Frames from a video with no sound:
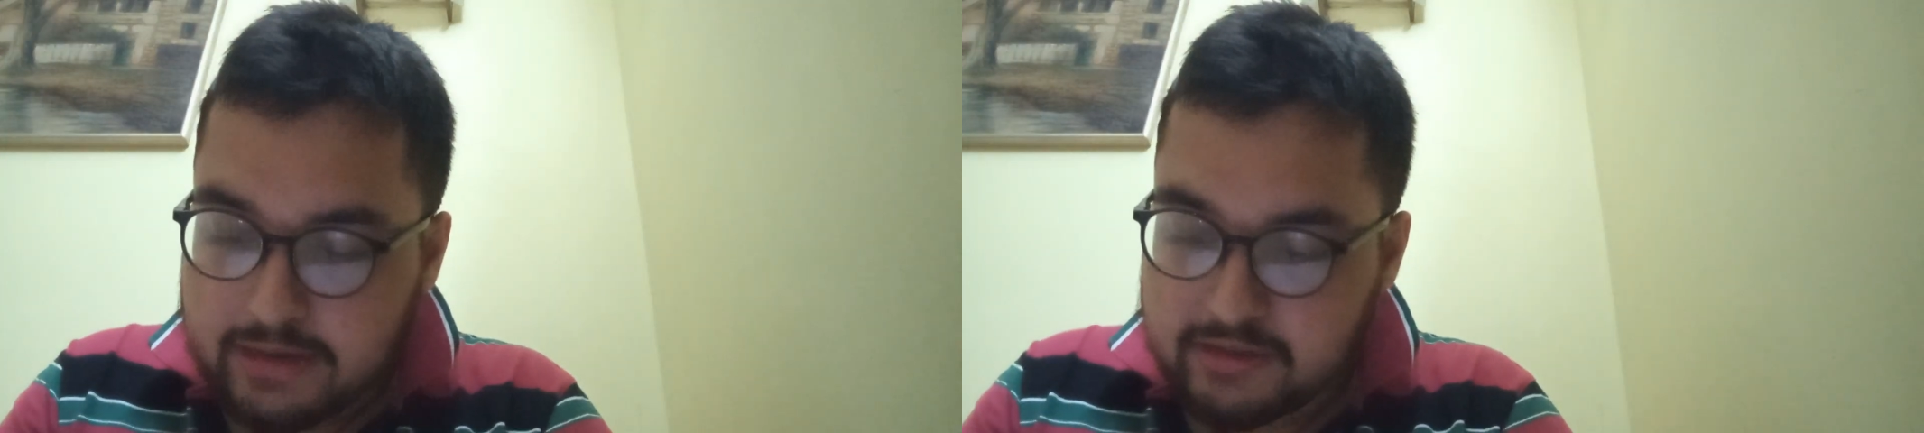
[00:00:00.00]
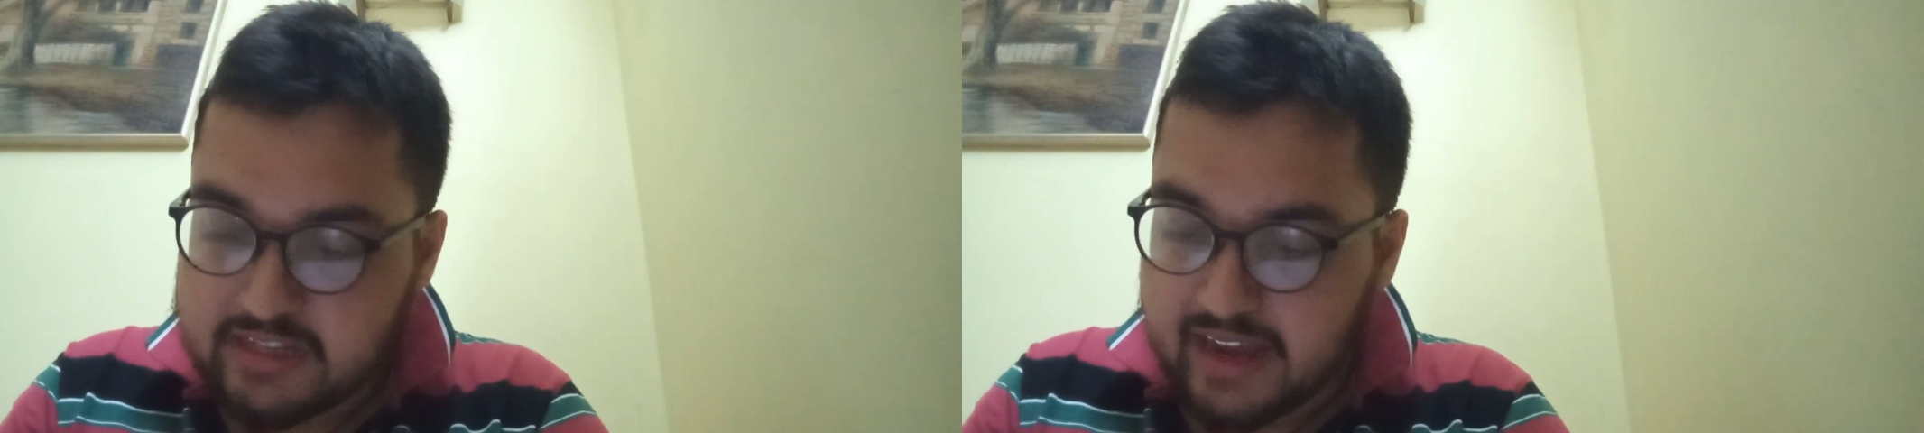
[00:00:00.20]

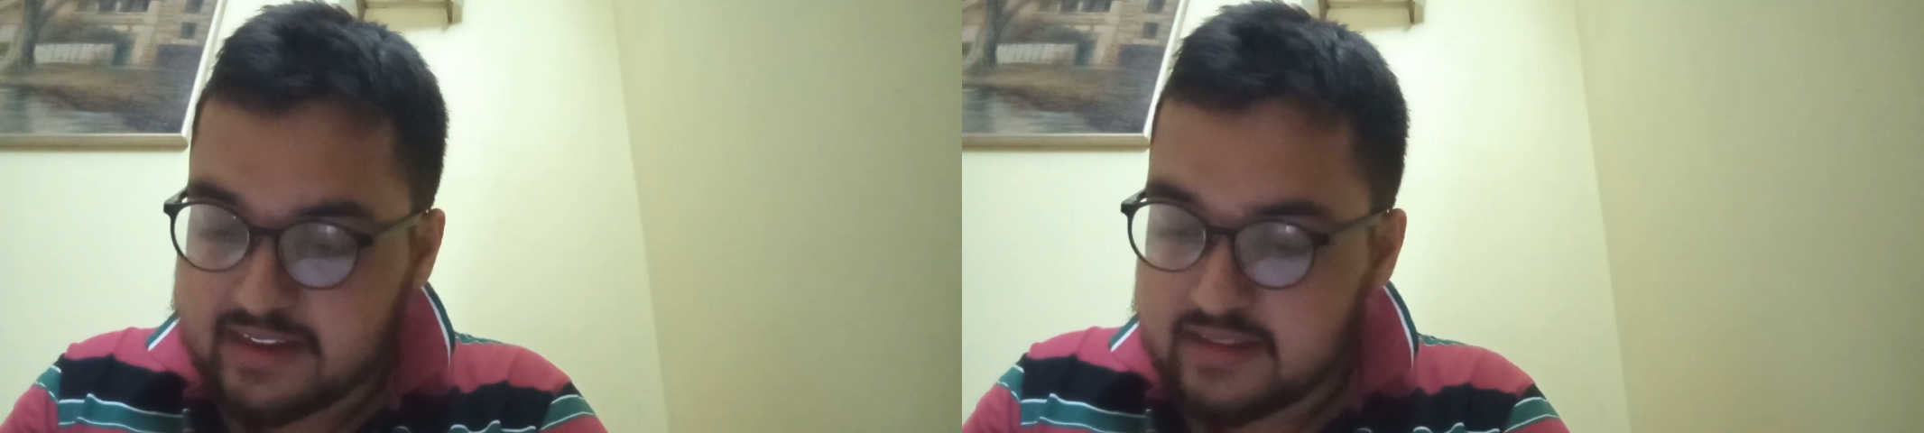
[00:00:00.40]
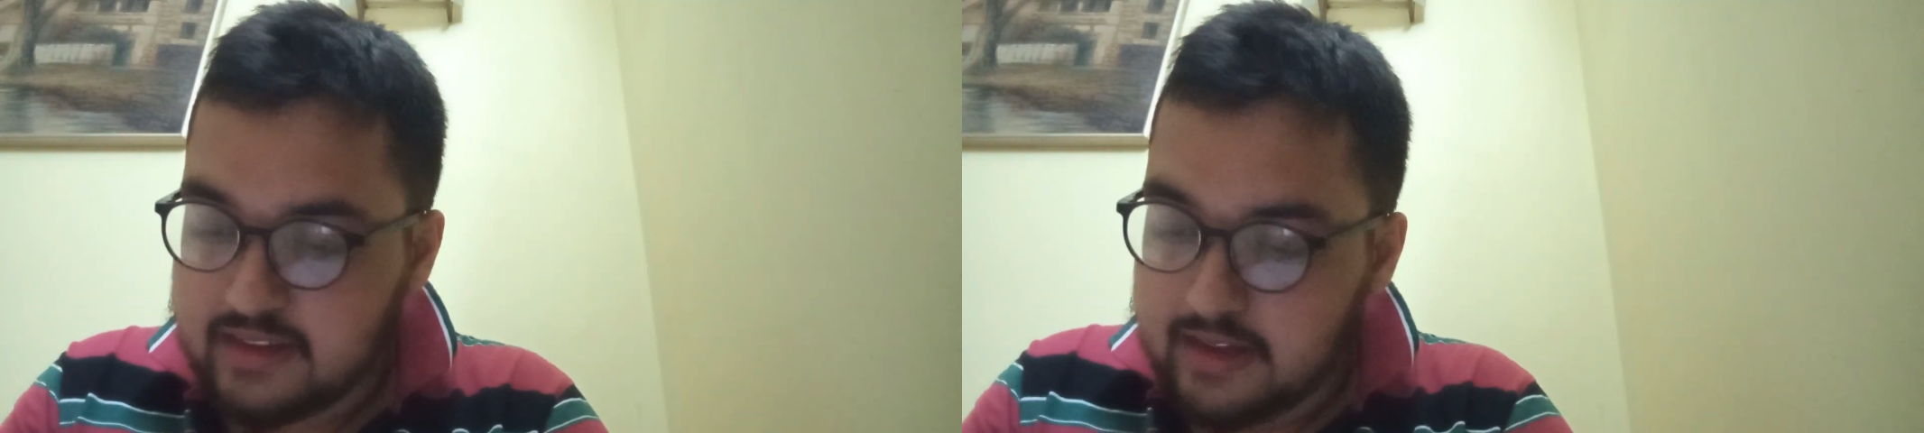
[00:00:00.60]
to
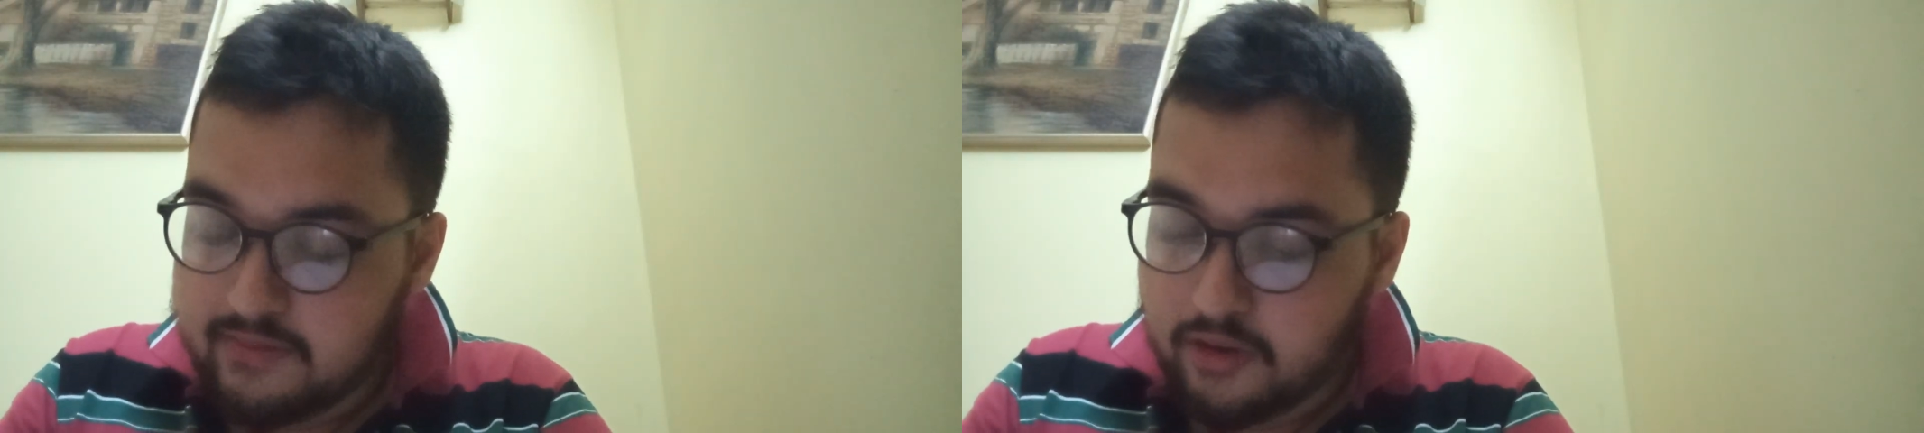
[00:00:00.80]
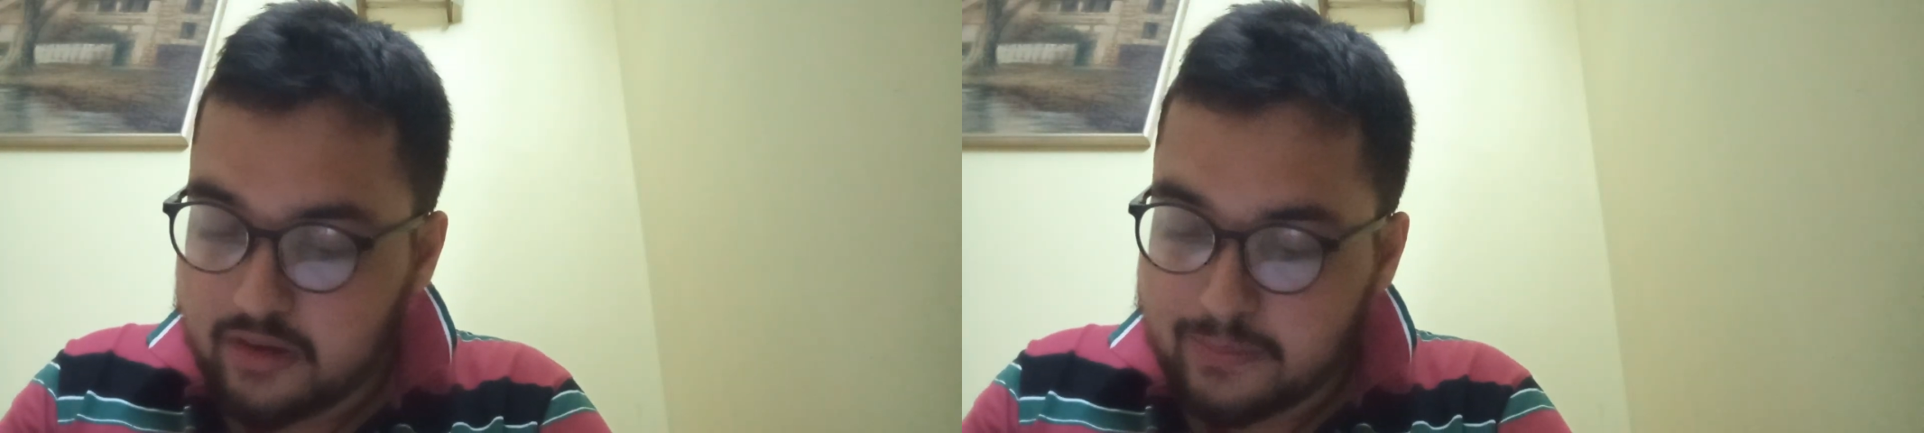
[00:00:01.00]
check
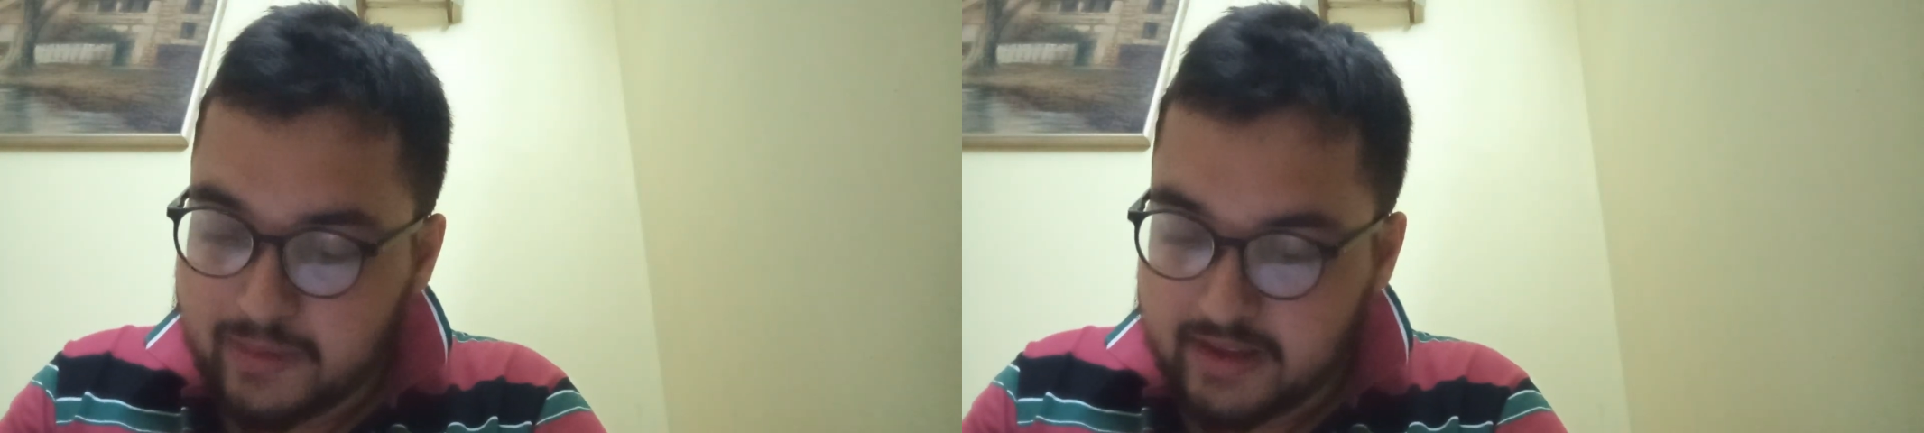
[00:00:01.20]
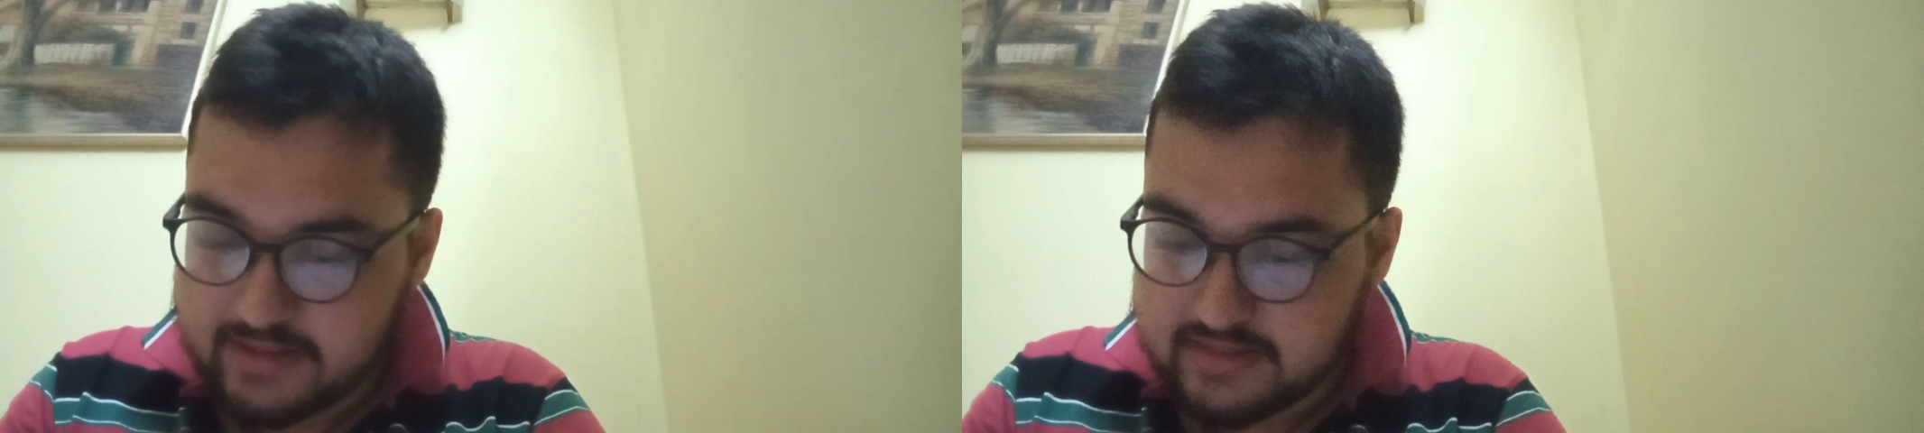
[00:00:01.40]
for
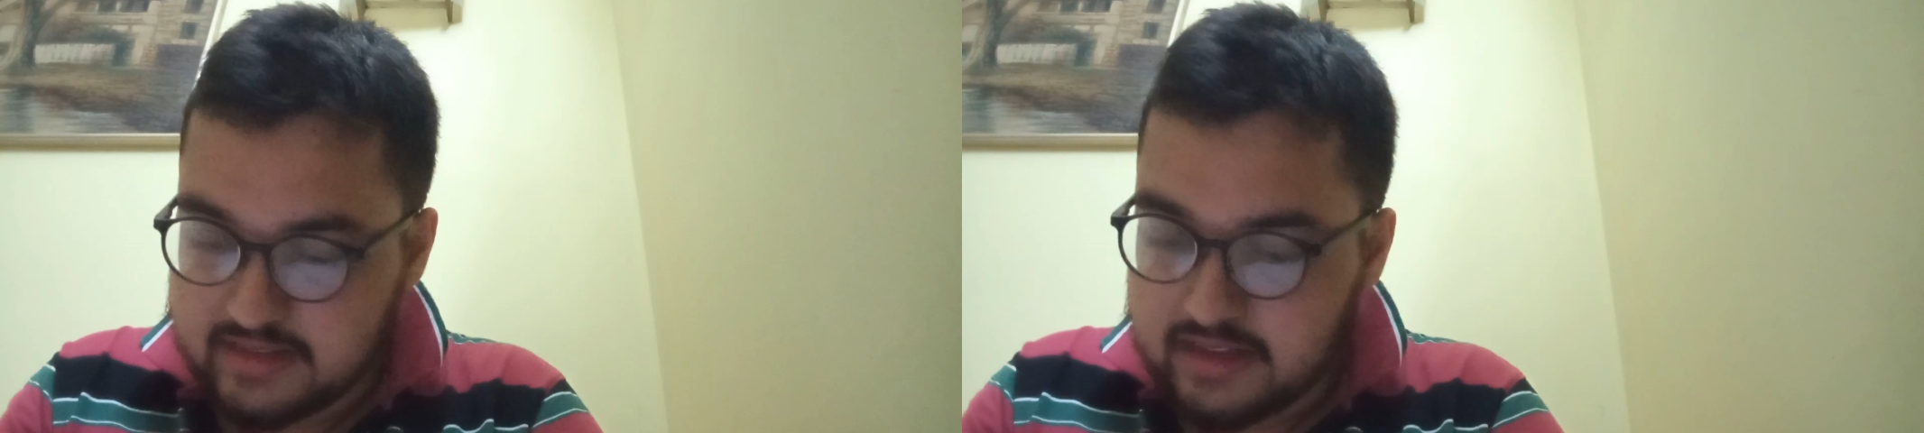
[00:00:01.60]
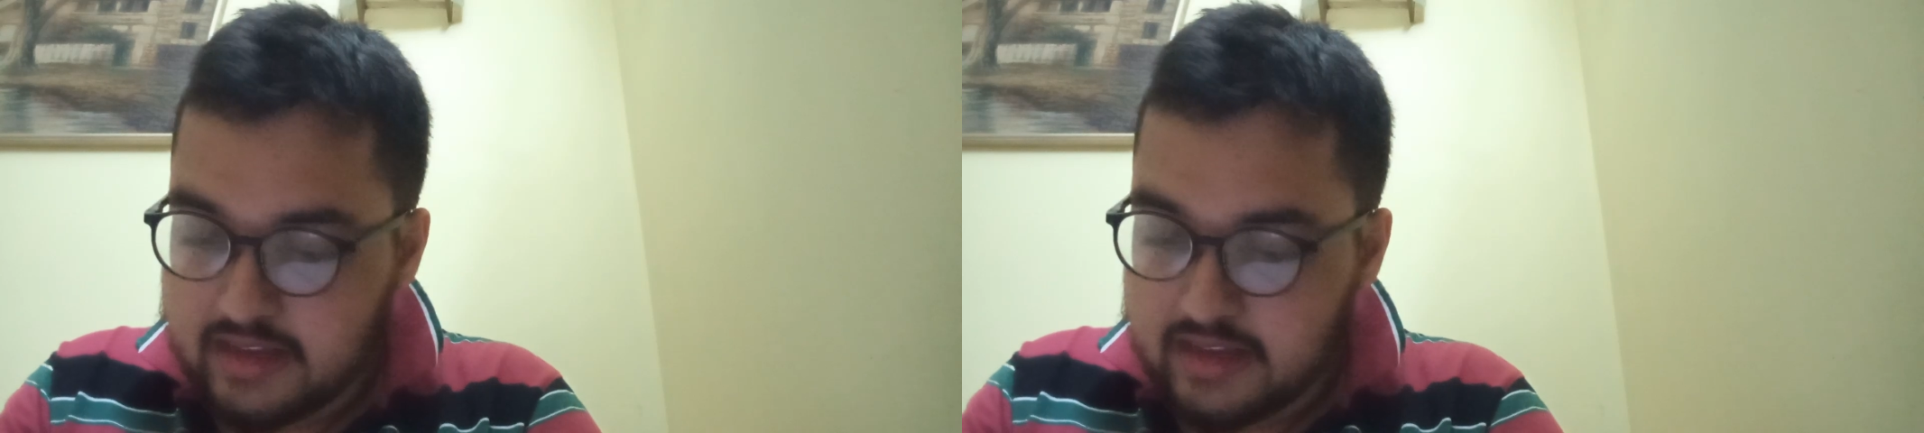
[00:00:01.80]
repairs.